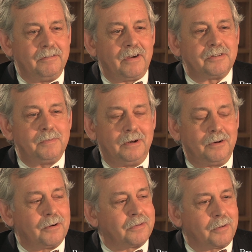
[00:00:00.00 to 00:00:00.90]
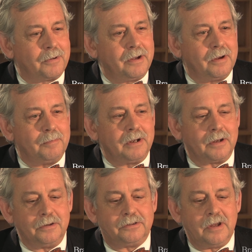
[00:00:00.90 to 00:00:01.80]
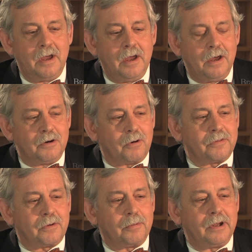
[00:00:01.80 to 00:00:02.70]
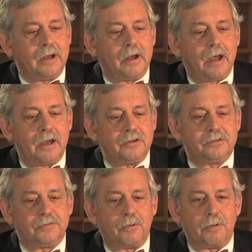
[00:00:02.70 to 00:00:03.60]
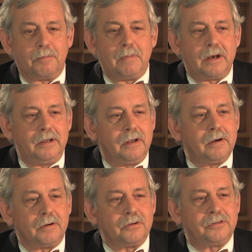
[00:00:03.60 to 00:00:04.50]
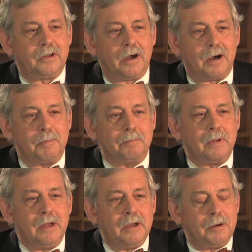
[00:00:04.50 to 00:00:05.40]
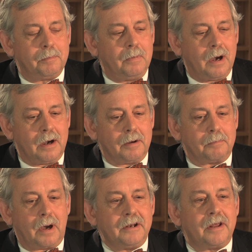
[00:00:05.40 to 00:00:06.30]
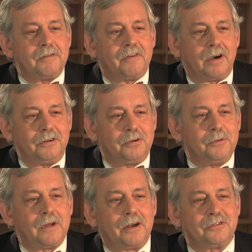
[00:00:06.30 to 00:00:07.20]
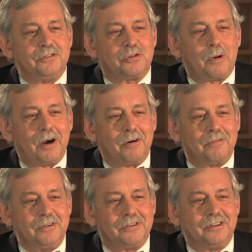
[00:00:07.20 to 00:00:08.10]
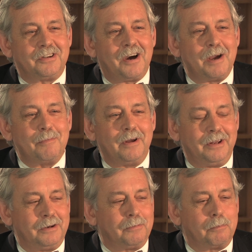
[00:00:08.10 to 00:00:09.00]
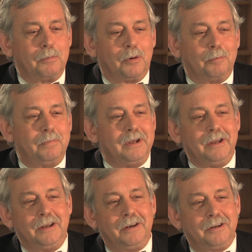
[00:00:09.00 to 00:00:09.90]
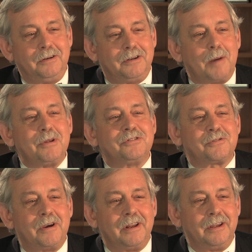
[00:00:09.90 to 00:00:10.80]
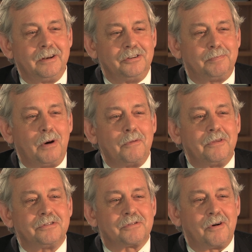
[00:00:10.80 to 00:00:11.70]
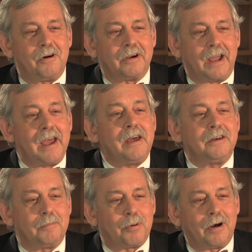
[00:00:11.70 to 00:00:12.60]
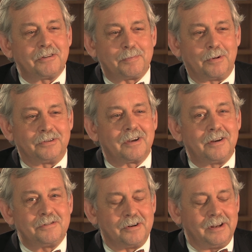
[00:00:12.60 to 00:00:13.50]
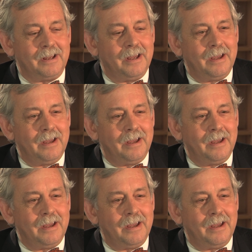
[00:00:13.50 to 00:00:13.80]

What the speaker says: investment in North Korea because North Korea has for many years identified 2012 as the time when it will be demonstrating it is both a strong and a prosperous country.